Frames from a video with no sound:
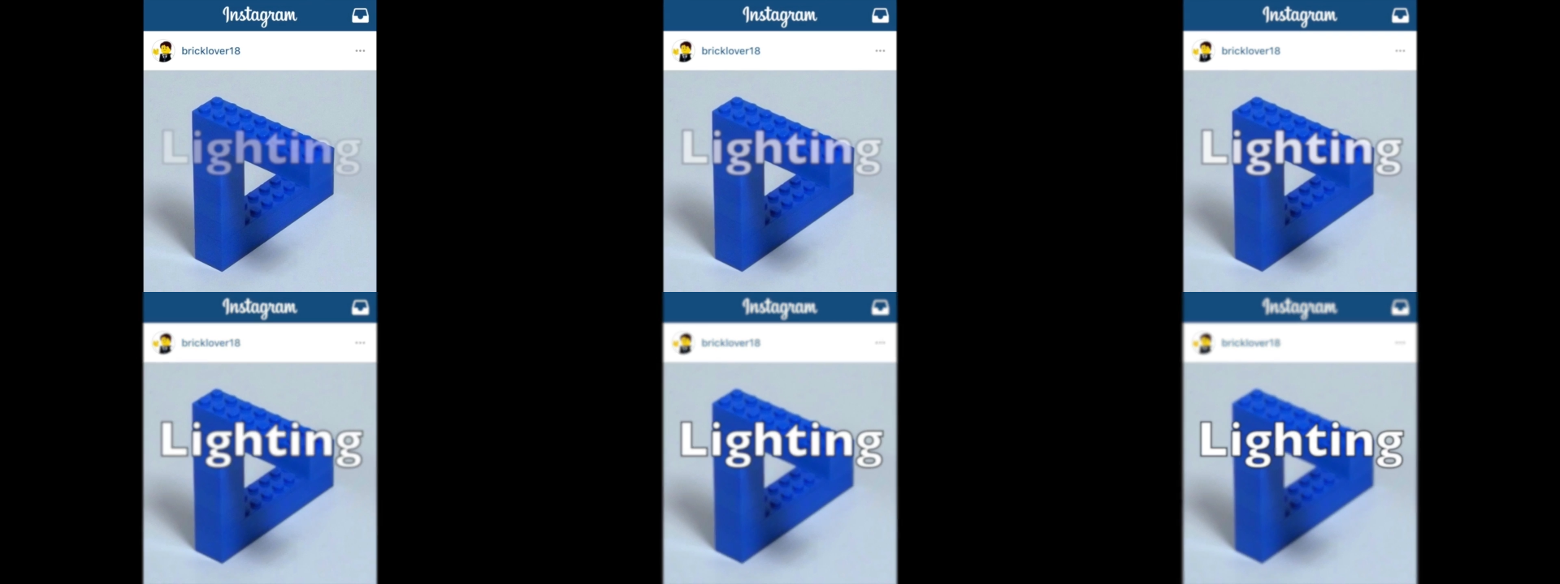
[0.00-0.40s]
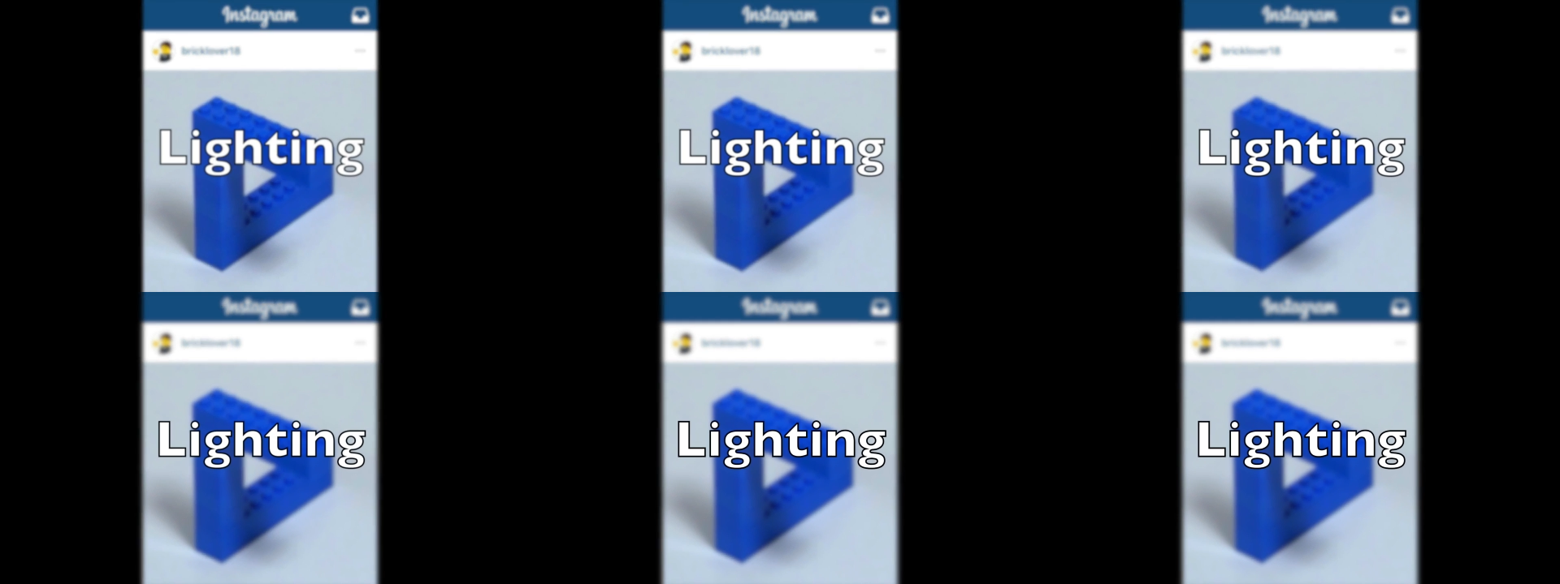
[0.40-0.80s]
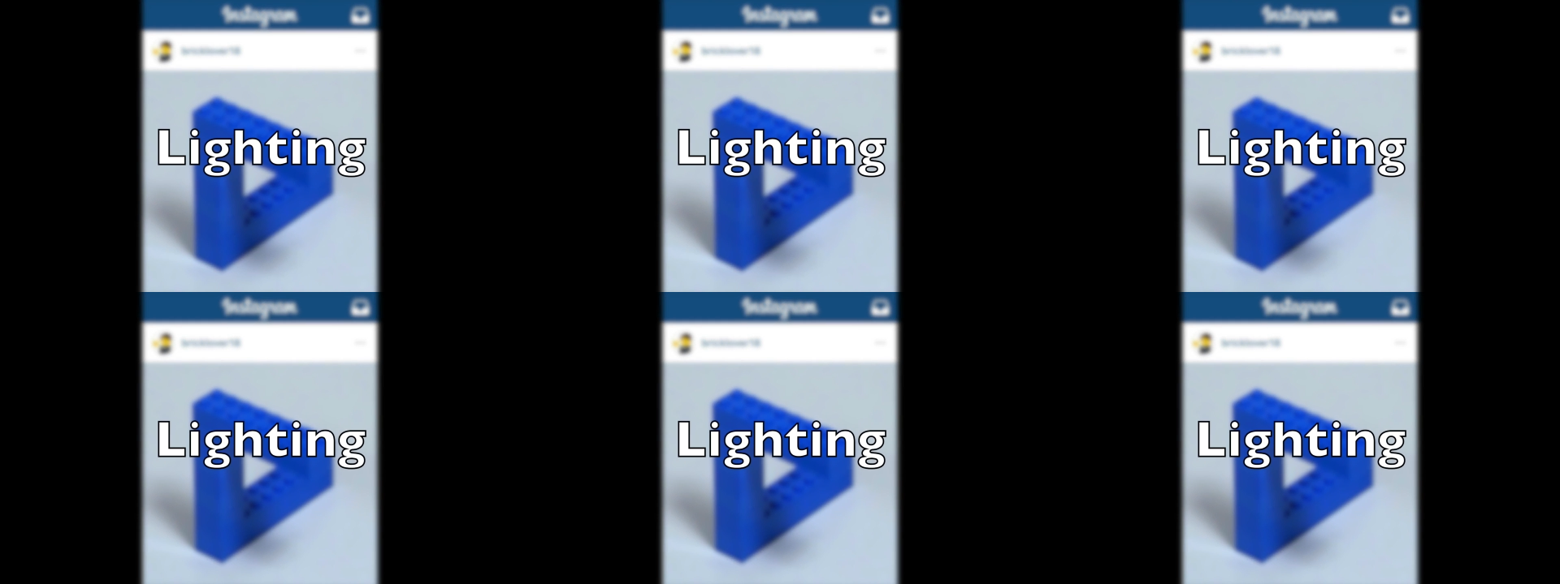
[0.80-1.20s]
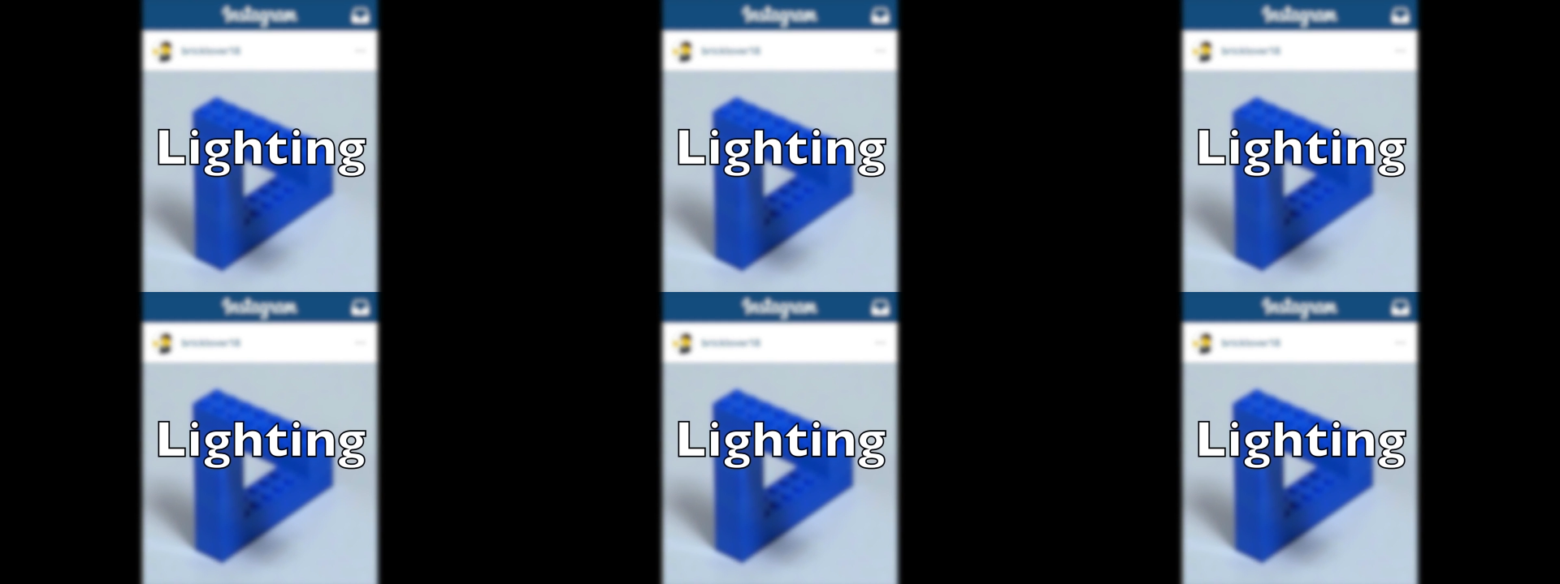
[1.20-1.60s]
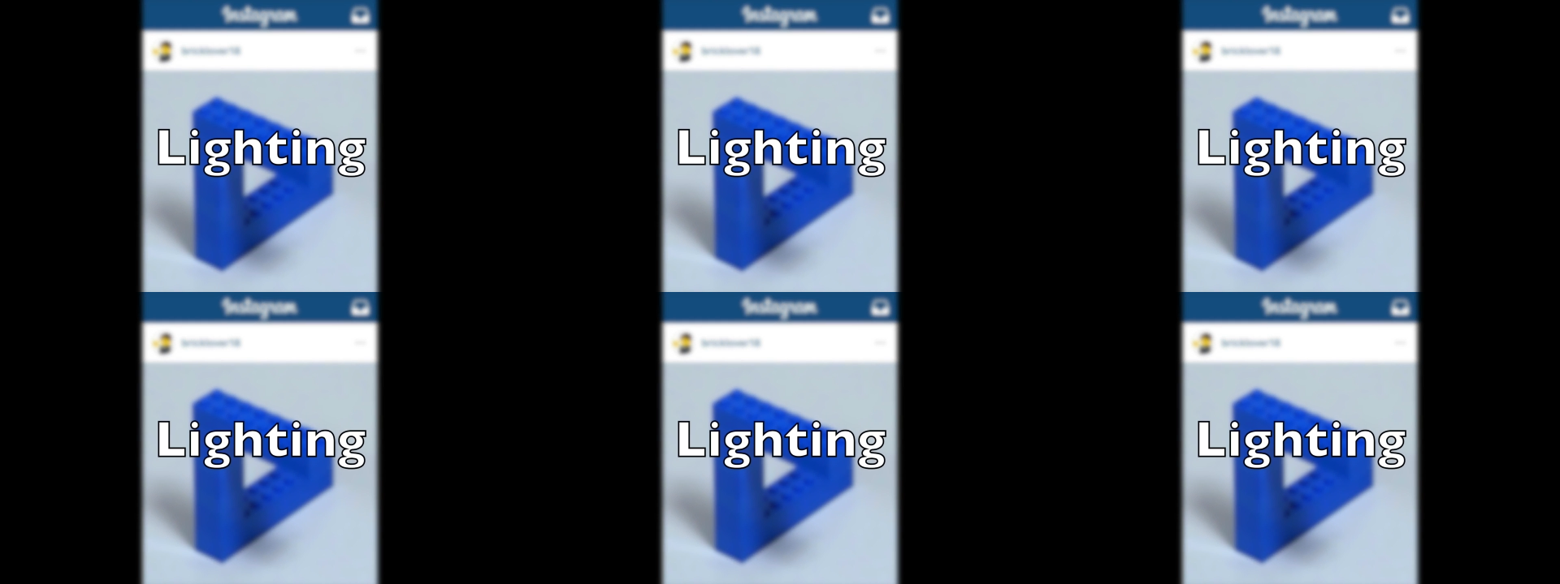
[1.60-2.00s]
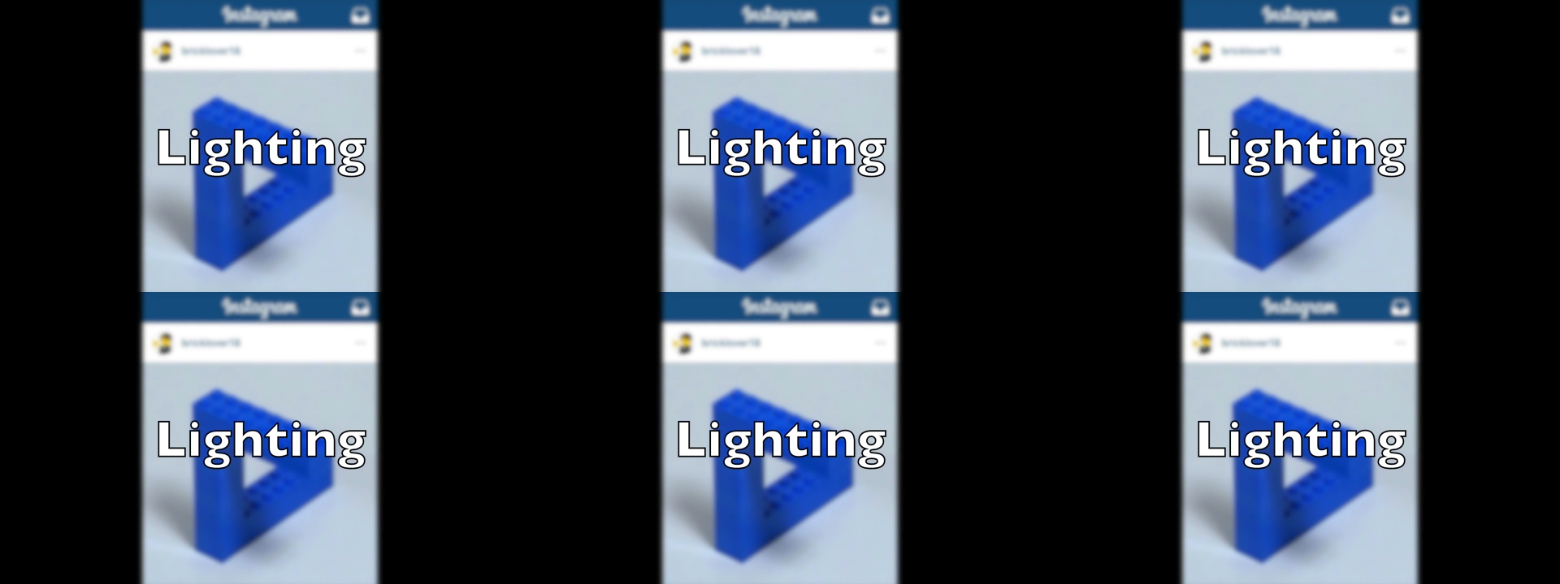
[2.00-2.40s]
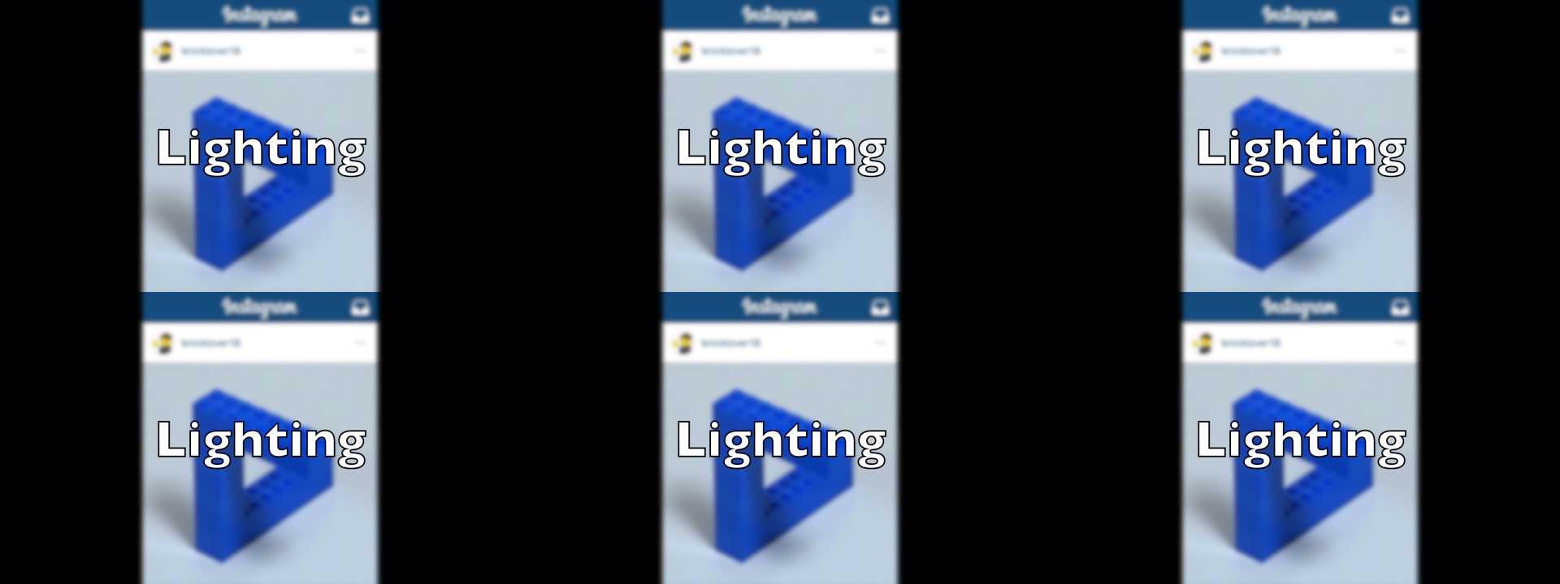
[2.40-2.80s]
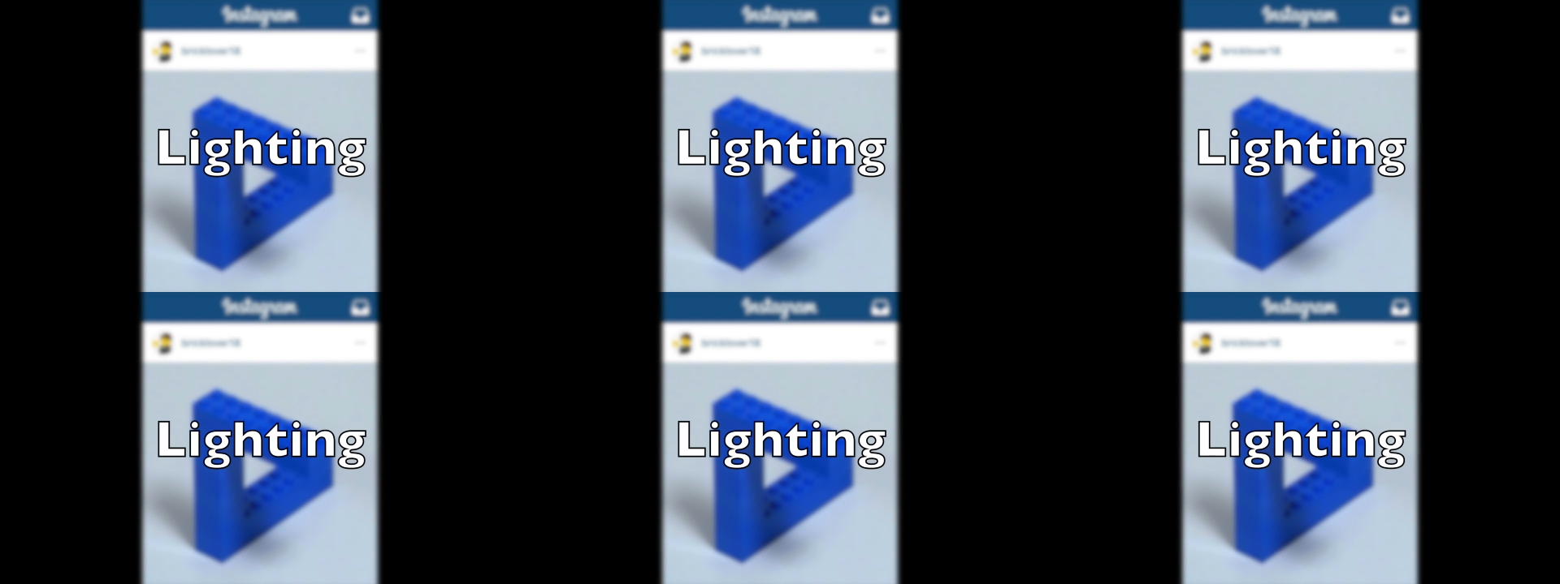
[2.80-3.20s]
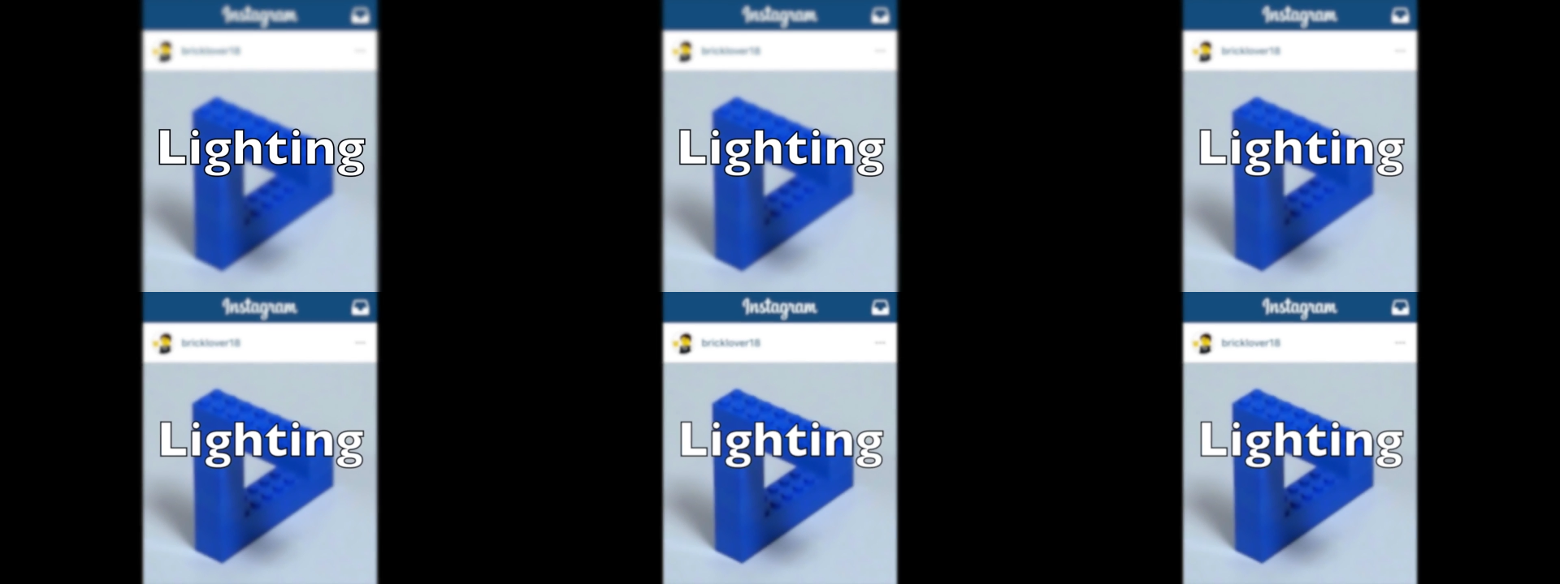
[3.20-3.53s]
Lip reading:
[unreadable: no face in view]